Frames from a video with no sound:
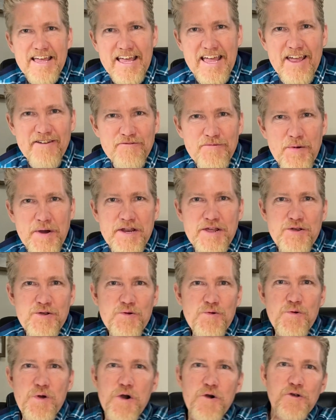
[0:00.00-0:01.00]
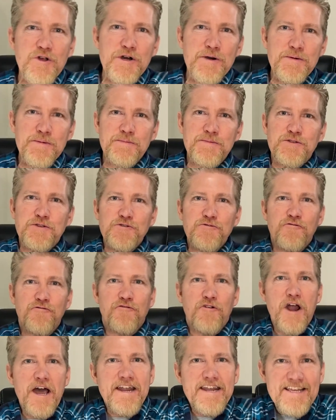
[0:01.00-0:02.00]
Hey everybody, welcome to
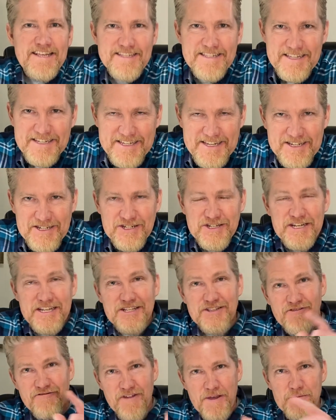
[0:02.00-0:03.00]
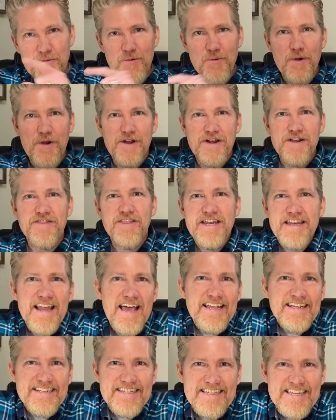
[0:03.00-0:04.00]
Friday's edition. It's February the
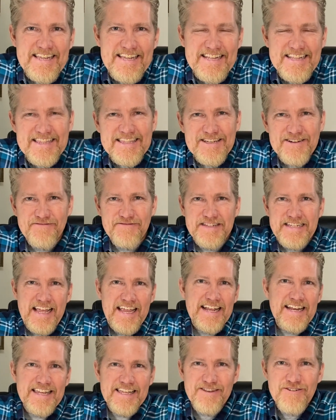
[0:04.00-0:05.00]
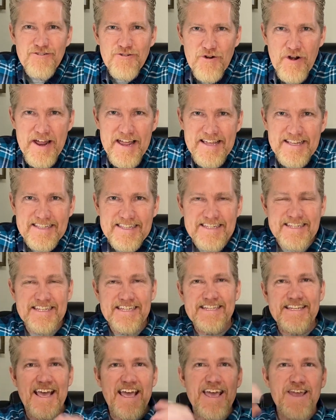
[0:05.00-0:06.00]
19th of Daily Grace.
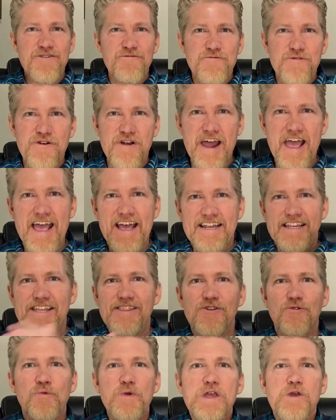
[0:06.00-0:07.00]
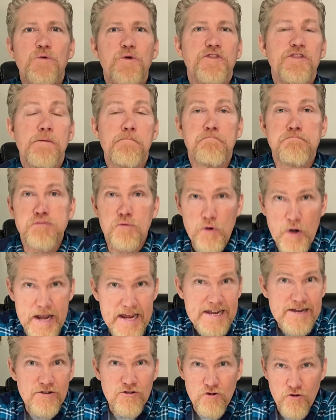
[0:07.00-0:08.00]
Today we're ending the week with a
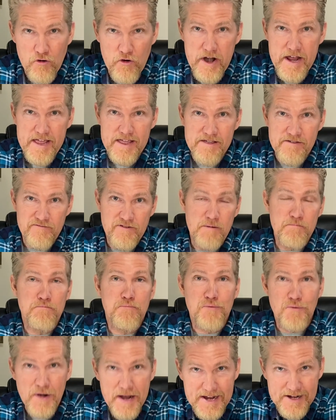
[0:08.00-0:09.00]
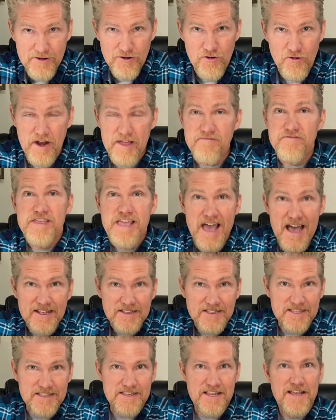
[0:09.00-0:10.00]
brain crave, a brain crave.
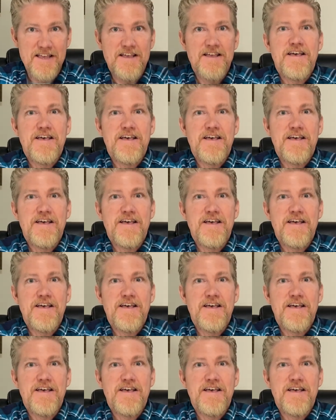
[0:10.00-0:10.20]
Yes,